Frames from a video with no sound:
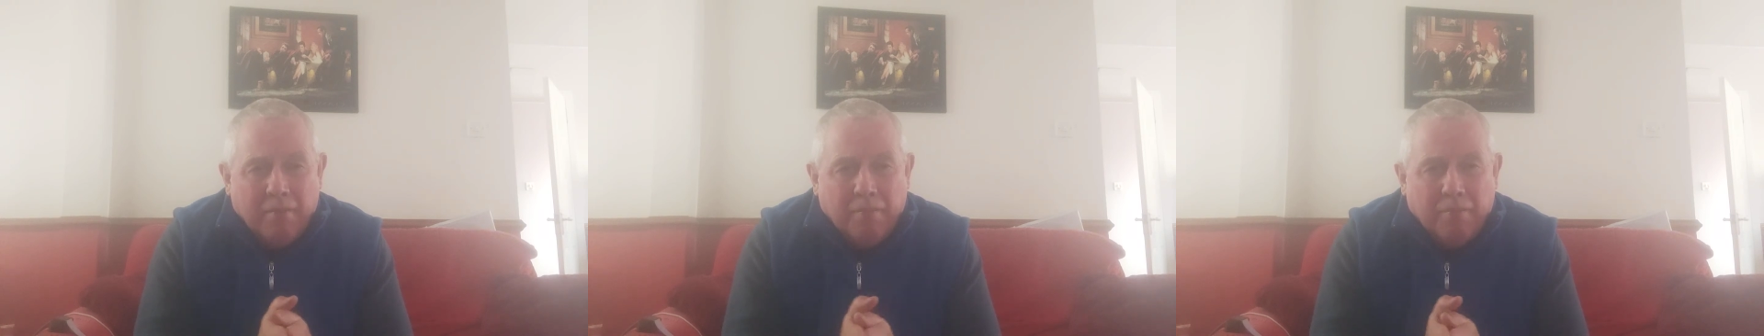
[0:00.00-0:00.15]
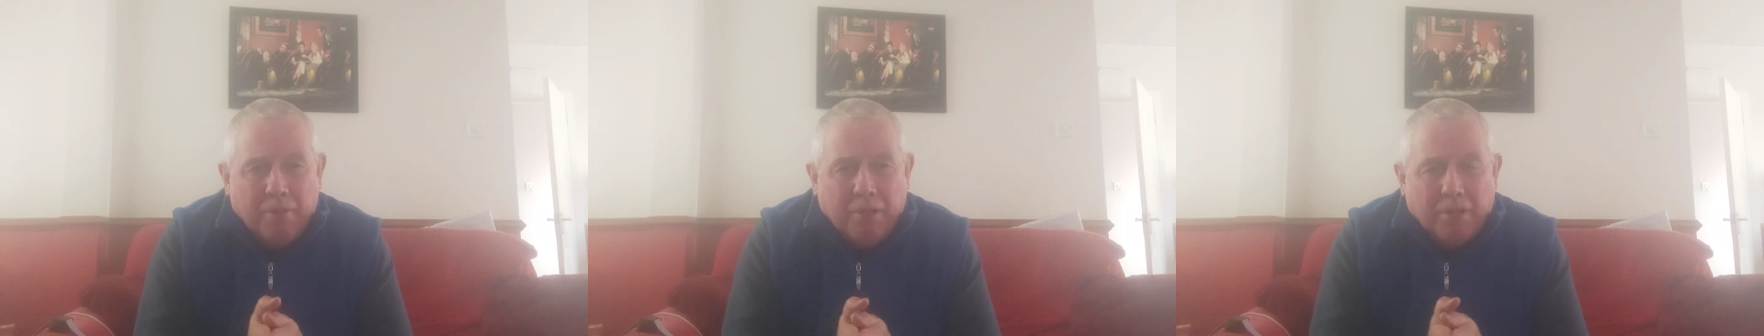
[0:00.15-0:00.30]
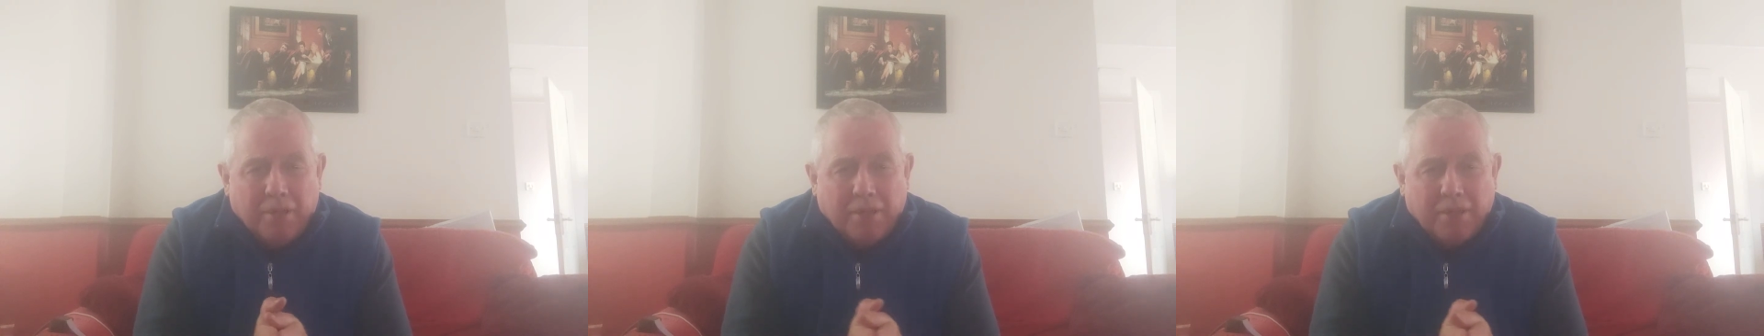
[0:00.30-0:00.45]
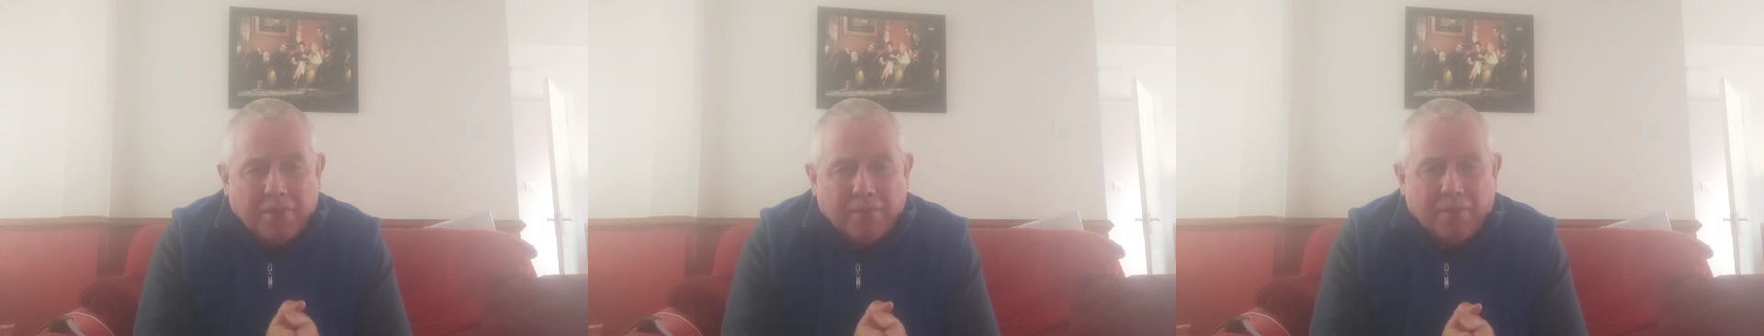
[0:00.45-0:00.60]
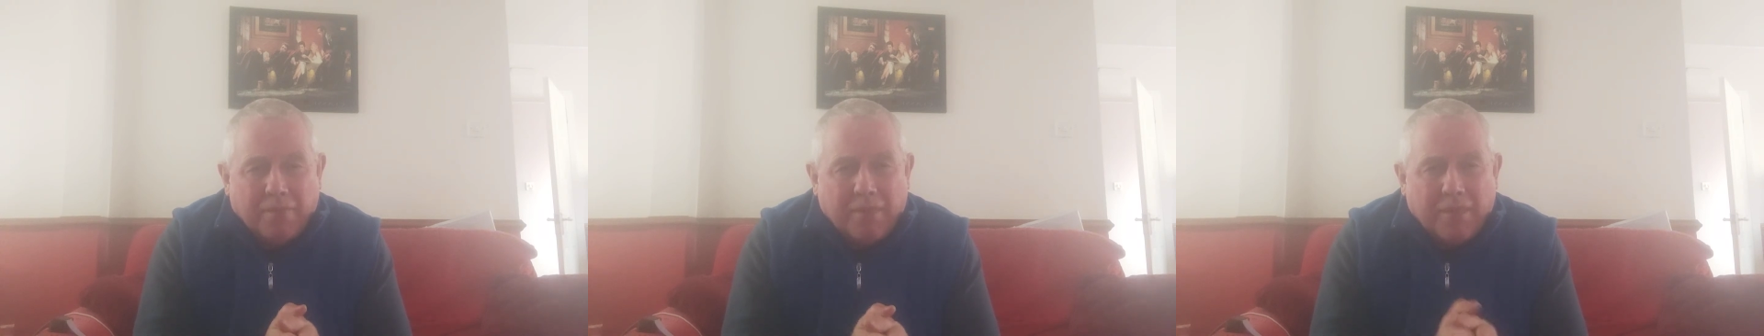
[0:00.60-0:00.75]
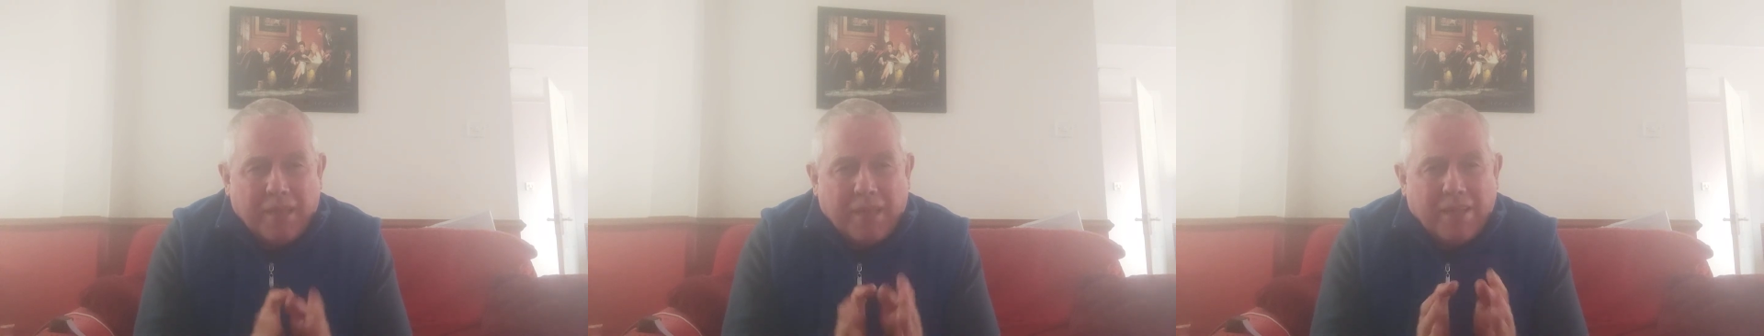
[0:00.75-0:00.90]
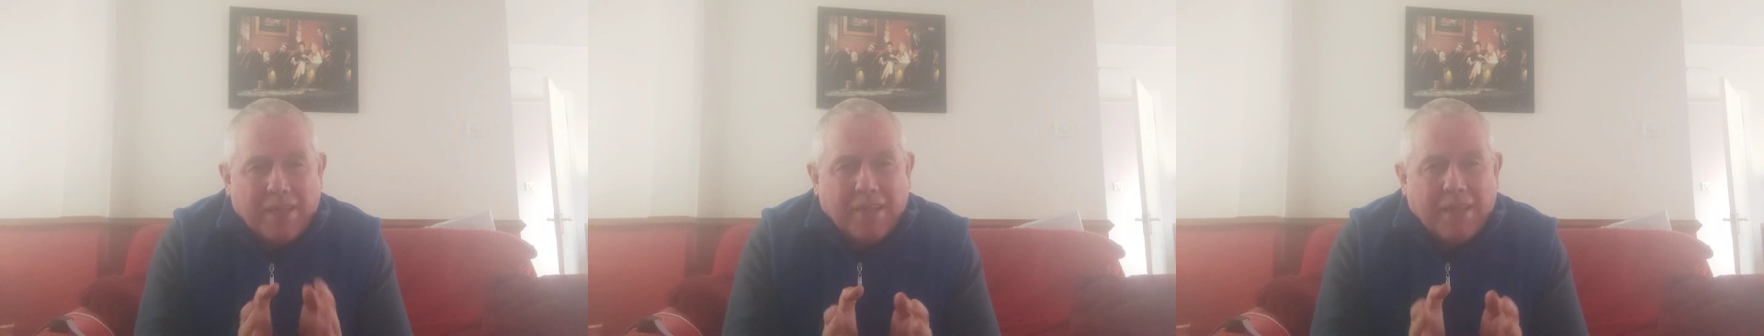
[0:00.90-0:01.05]
But
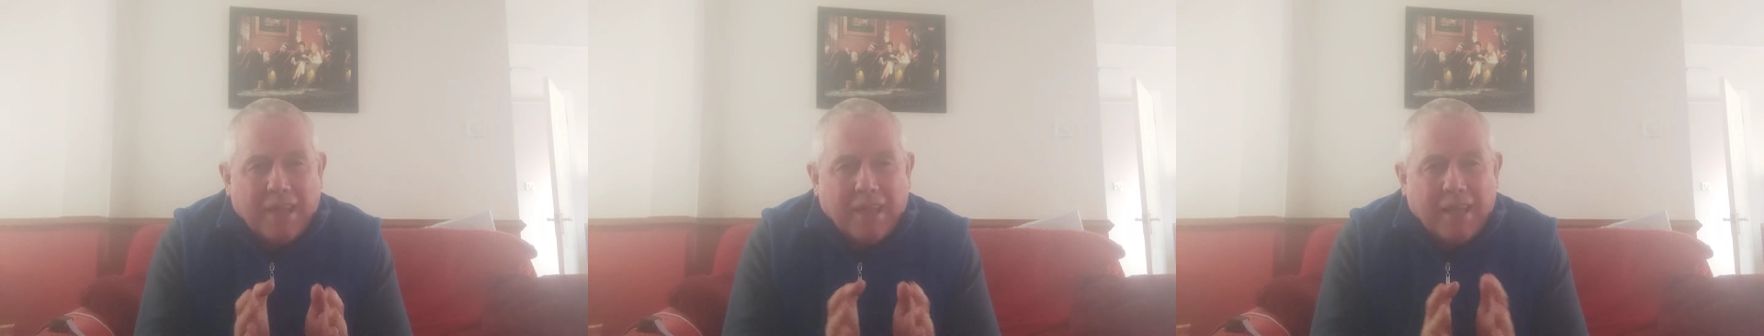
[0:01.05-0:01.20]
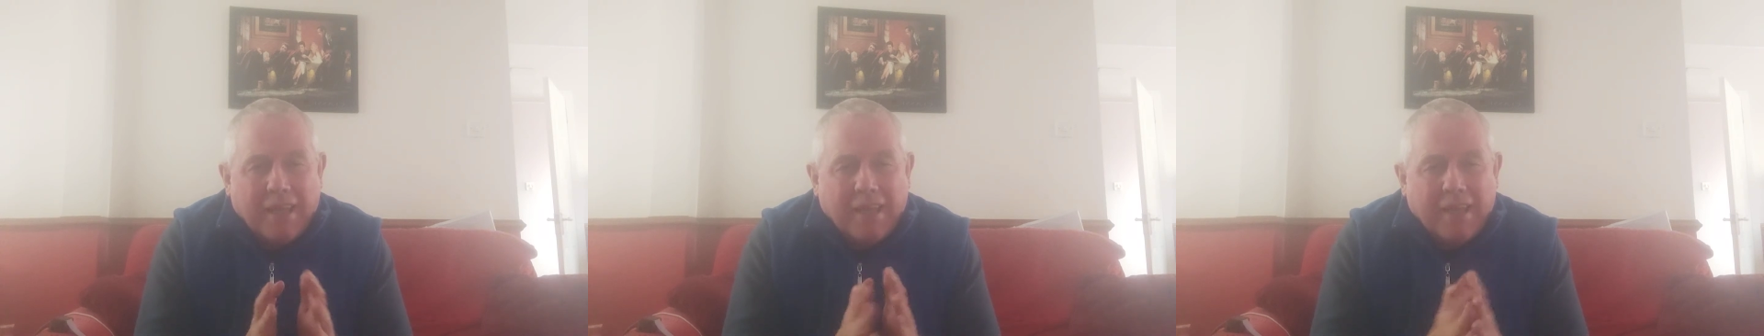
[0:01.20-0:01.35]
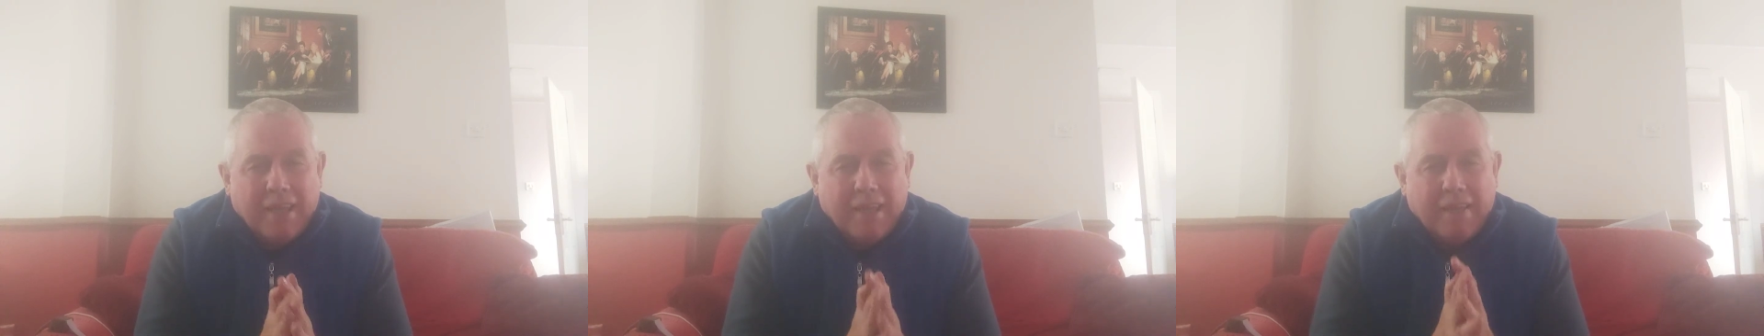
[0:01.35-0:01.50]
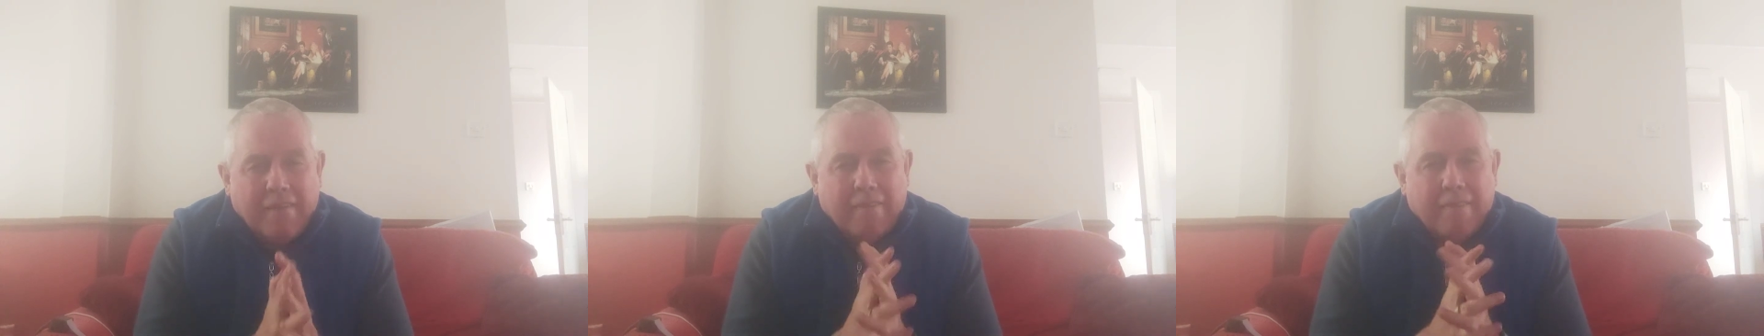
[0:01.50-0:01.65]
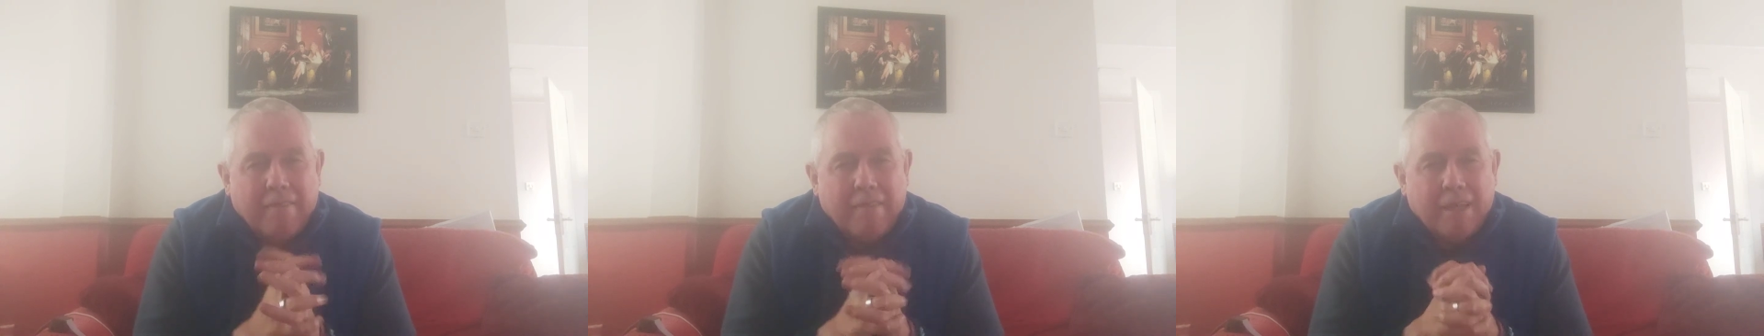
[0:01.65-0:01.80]
that day,